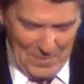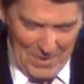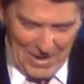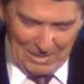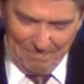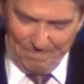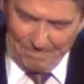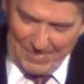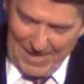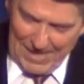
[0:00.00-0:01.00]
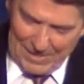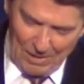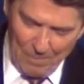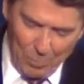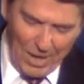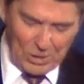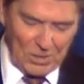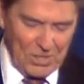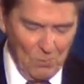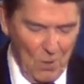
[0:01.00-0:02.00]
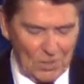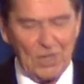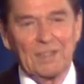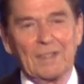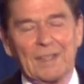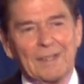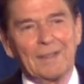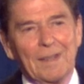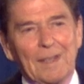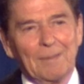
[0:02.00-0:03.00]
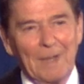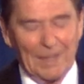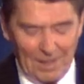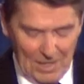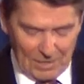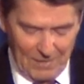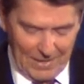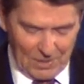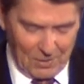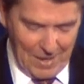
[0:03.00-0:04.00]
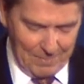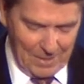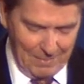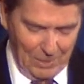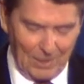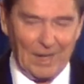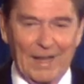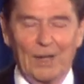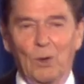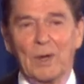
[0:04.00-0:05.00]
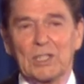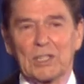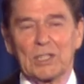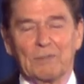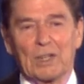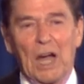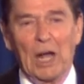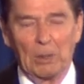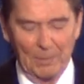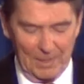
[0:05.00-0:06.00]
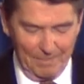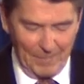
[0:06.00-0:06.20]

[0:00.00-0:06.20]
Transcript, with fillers: well, there are pressures in Washington that make a Las Vegas crap table look like an oasis of calm.